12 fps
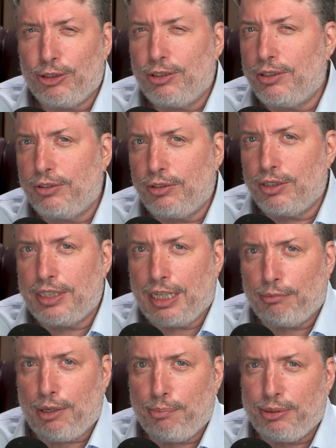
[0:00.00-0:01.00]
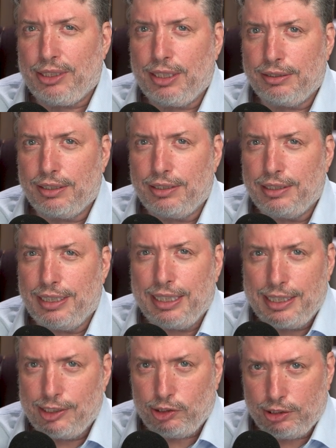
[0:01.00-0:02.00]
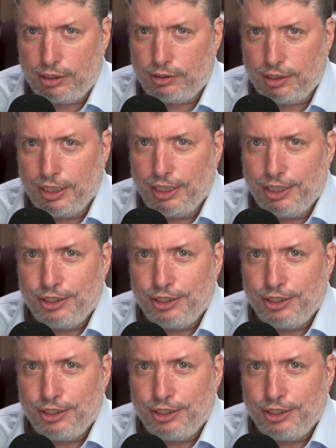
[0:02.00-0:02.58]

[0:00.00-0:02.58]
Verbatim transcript: virgins, because they represented innocence,